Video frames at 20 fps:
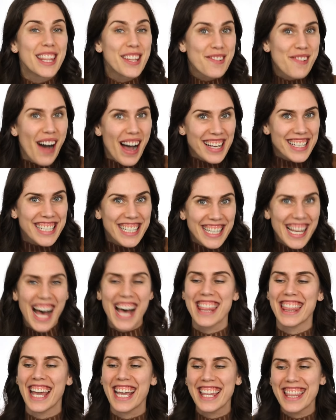the
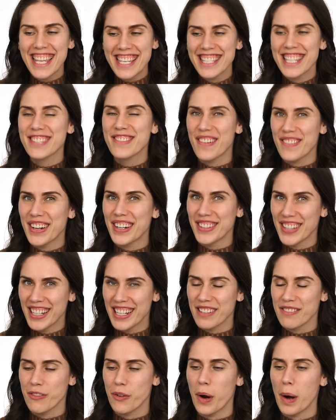washcloth. Like, this is what we were
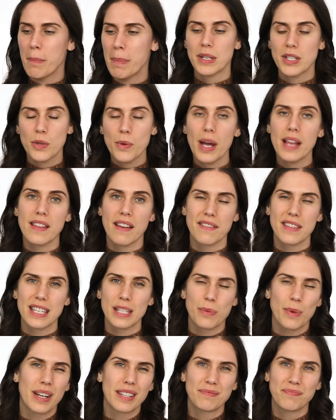looking for. But do I love
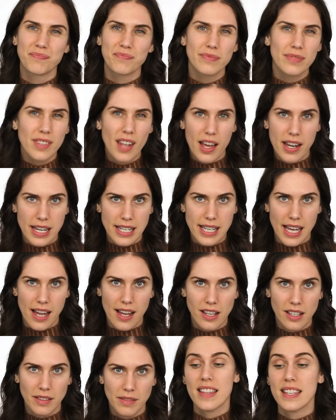this one? Not a
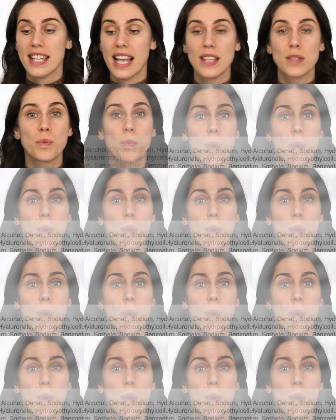ton. This has